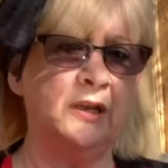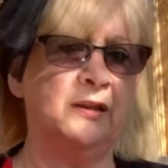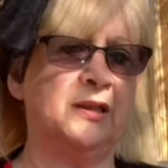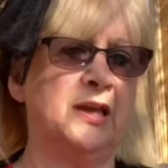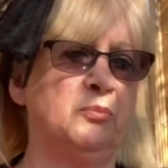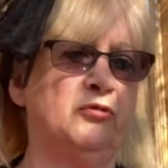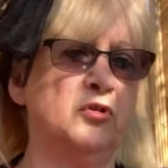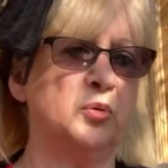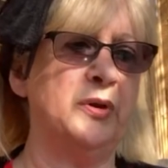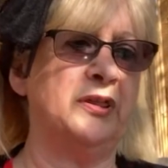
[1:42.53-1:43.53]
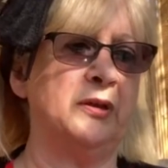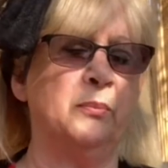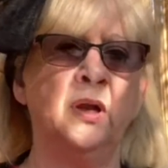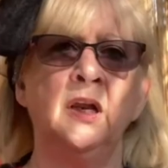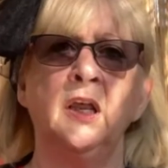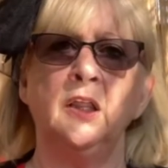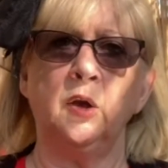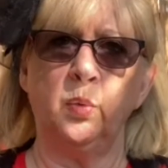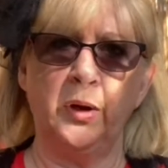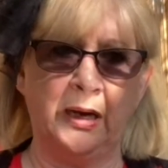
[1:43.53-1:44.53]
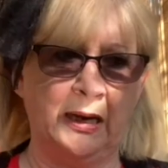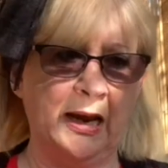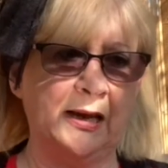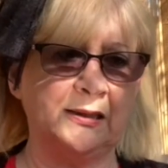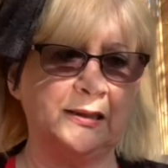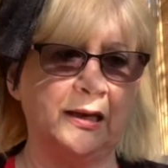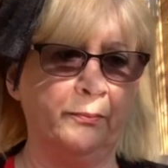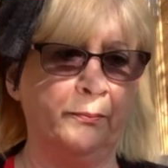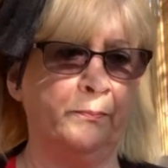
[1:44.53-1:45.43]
that they brought with them, the Queen asked him,